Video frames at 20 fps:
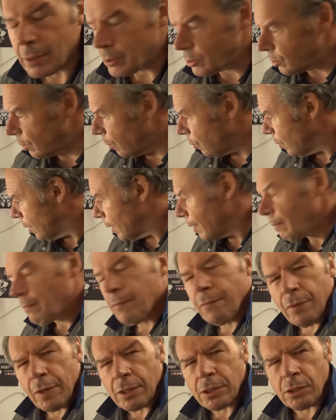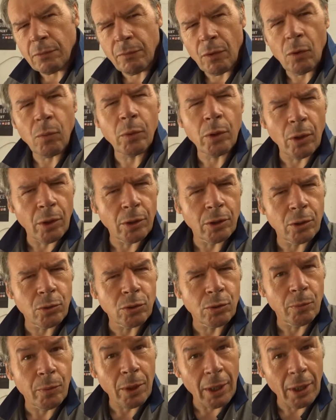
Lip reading: So first of all, we're going to do some